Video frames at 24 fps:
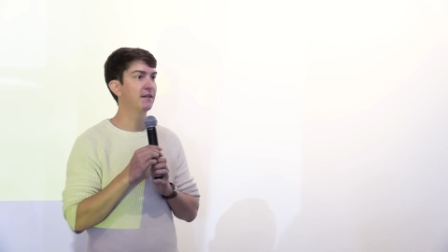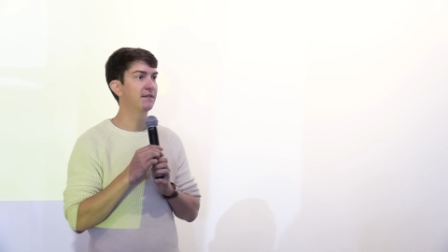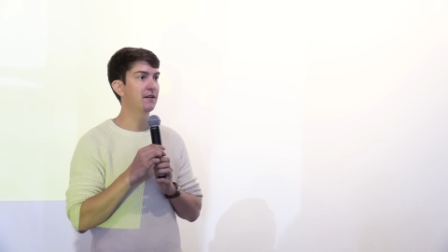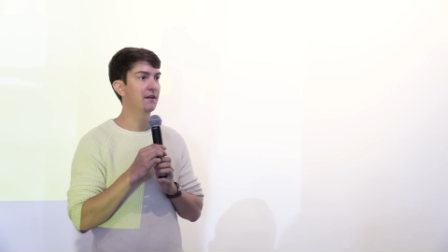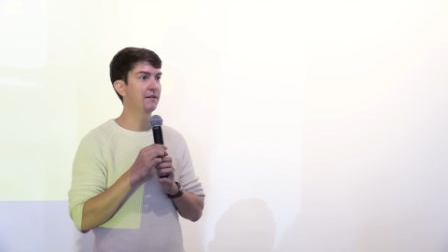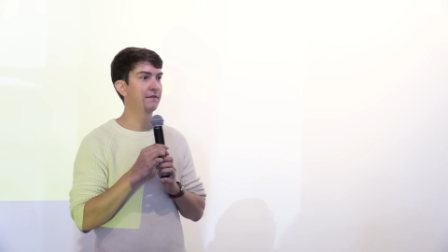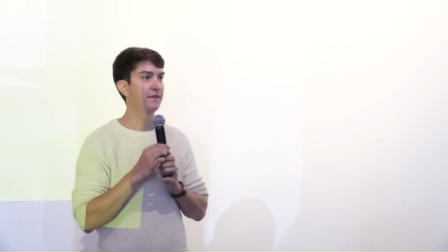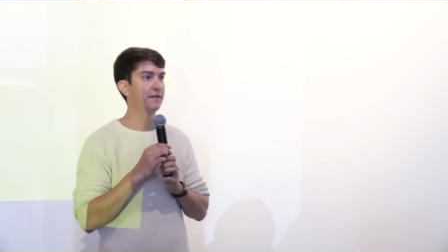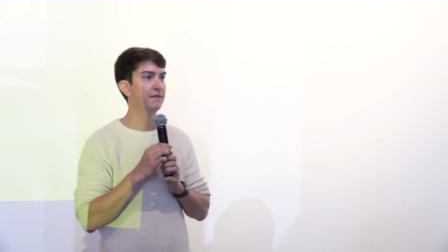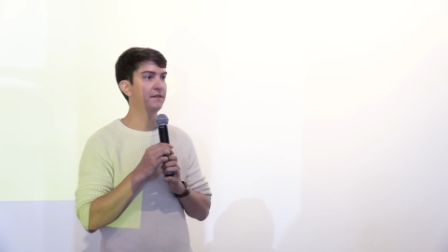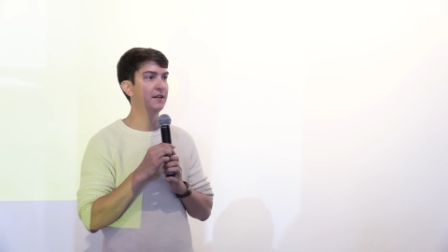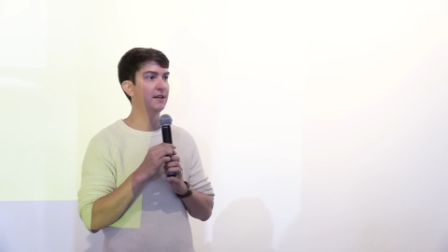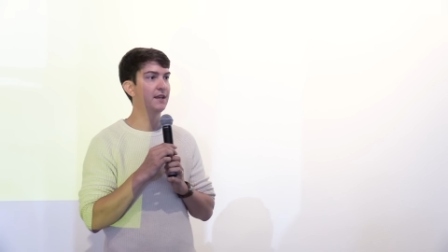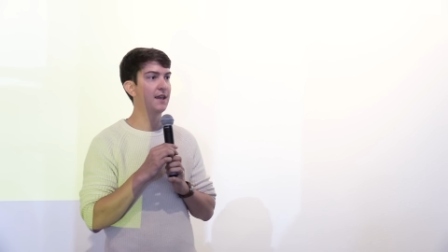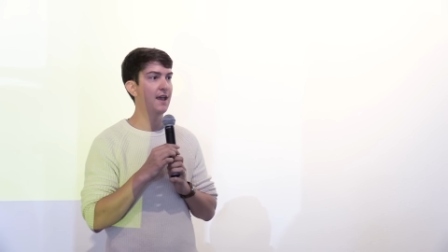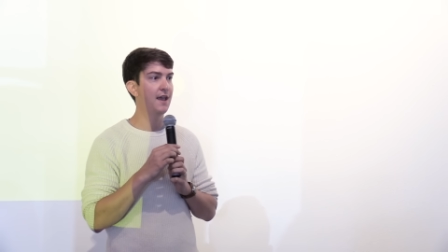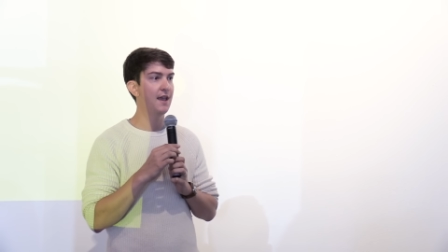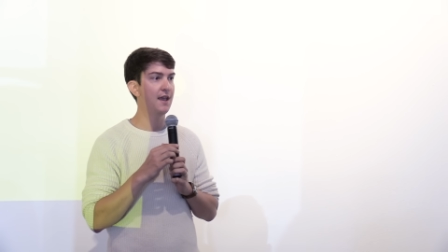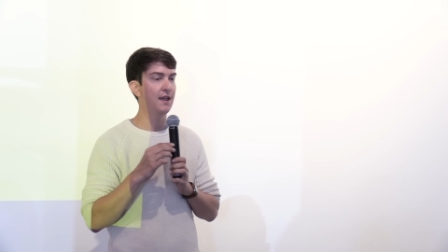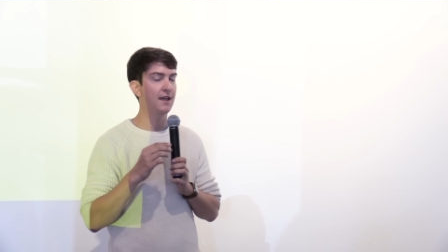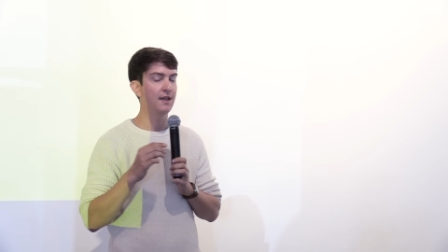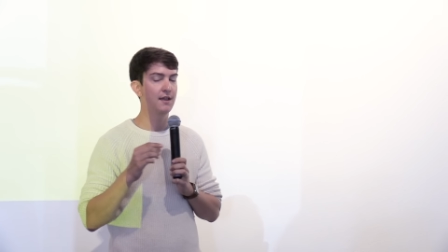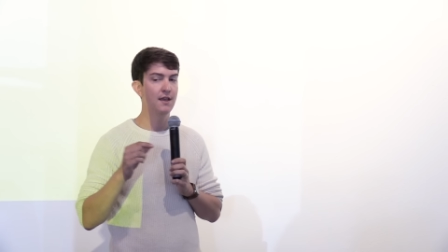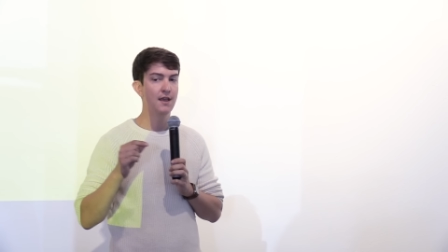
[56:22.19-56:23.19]

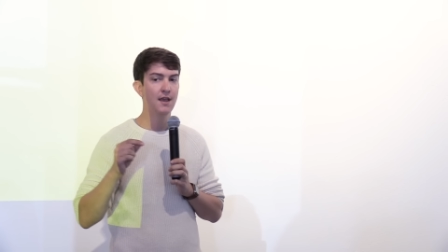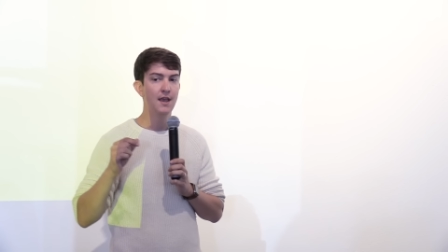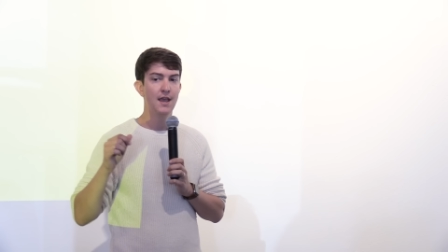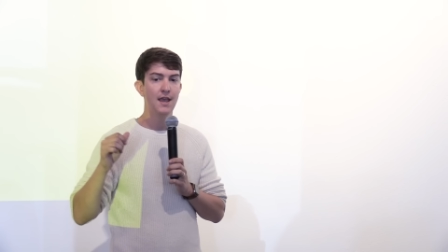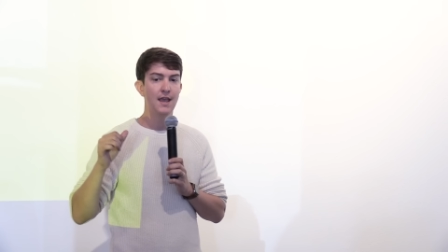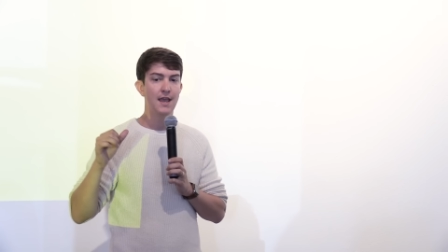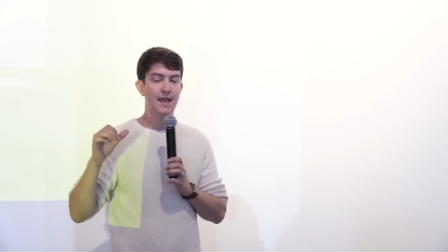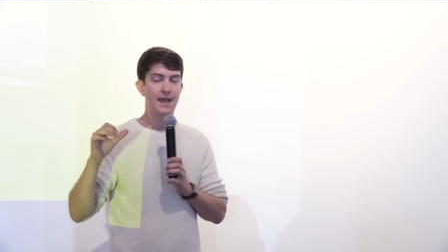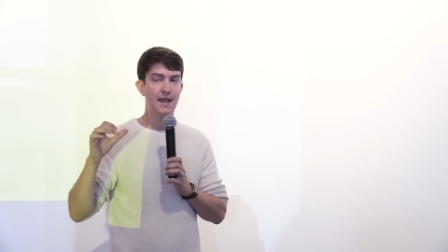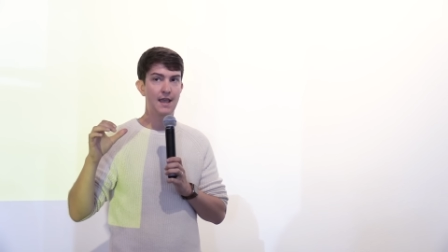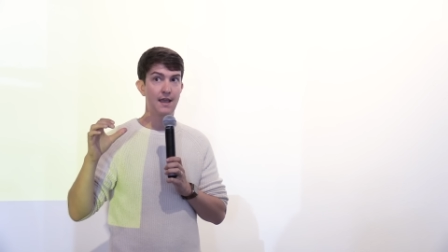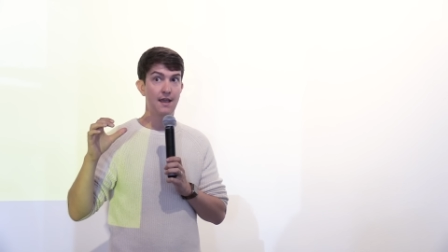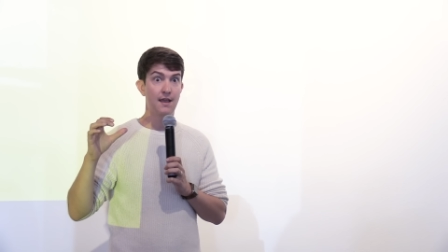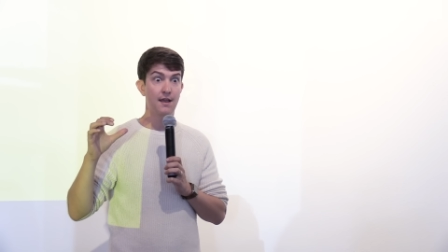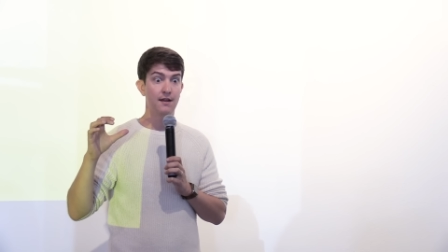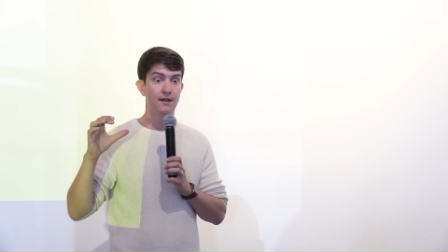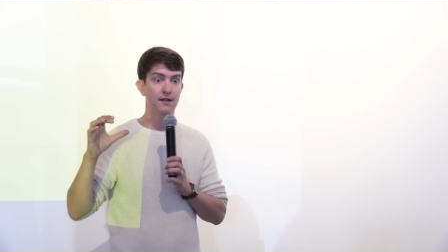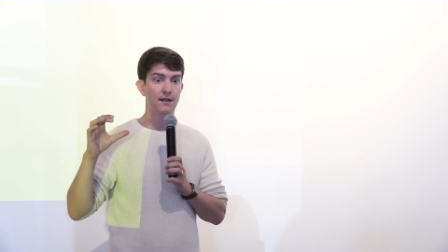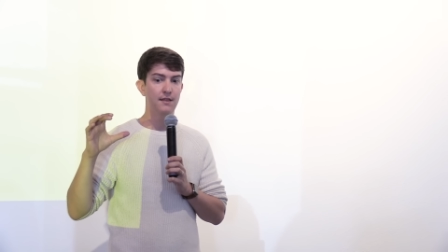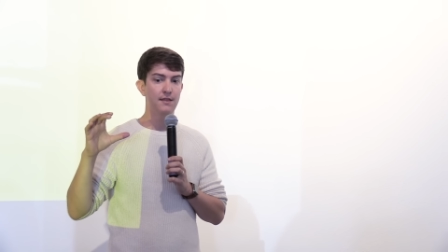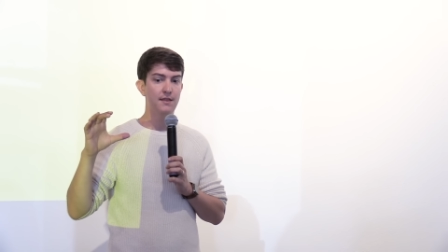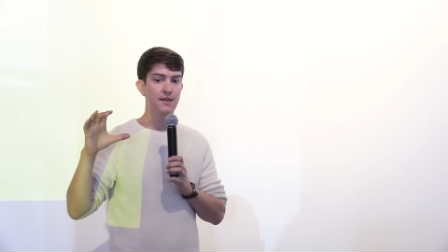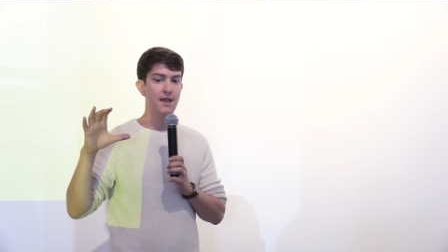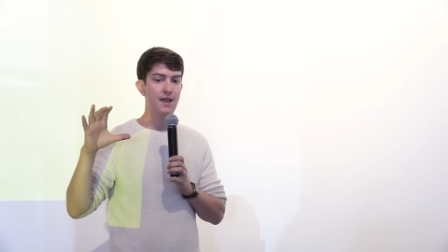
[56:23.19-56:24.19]
650K,
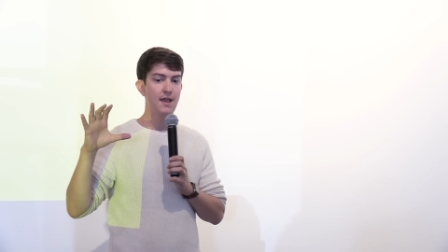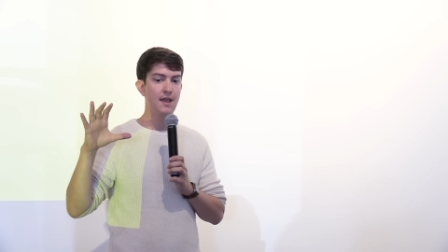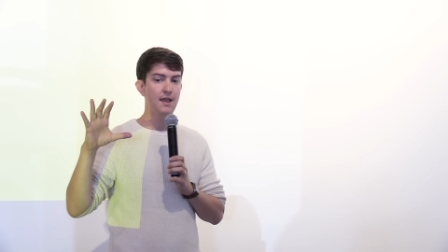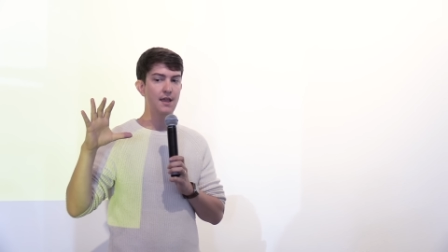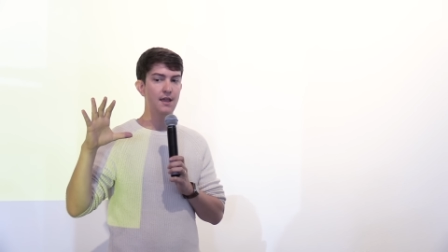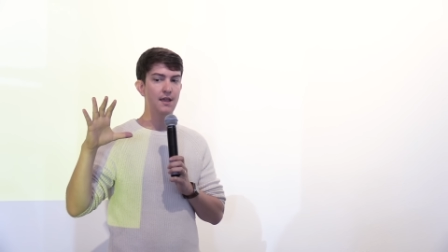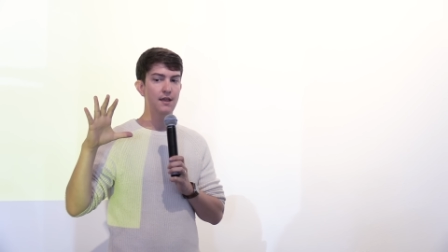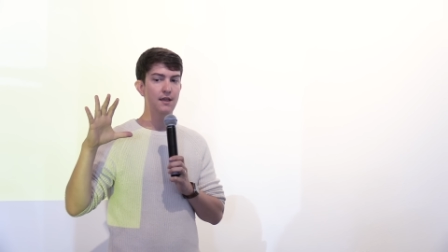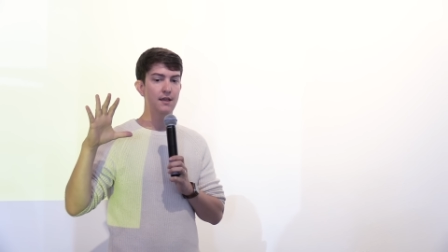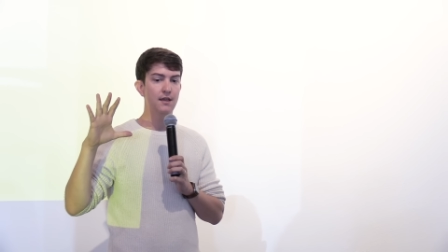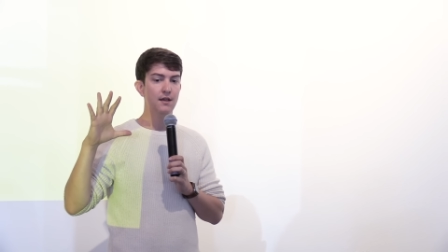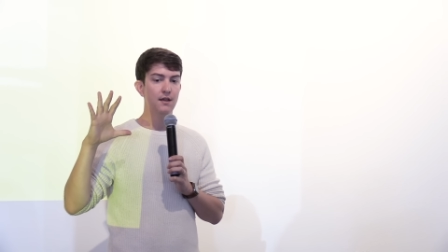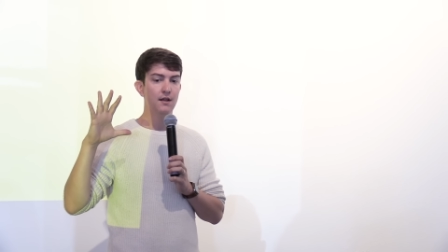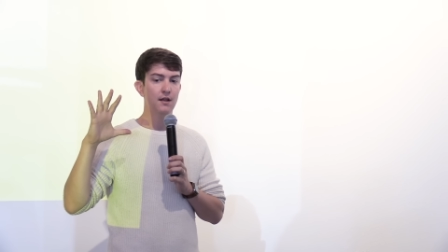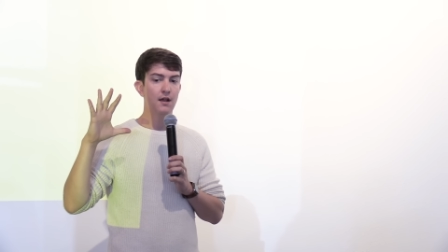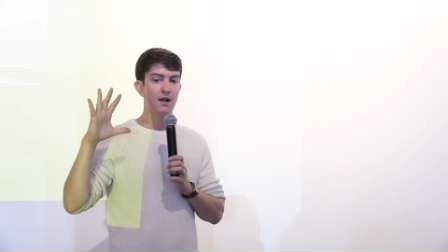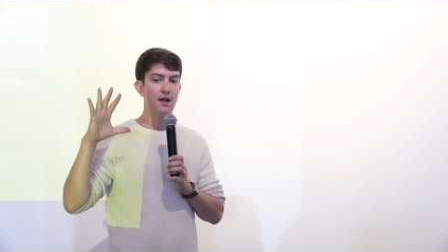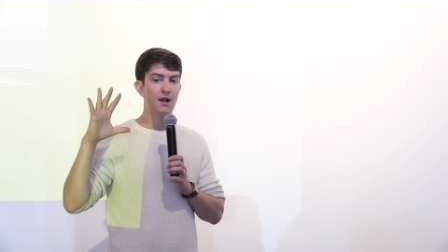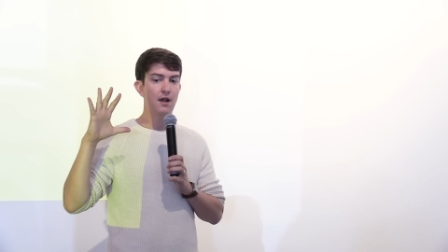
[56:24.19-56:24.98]
and they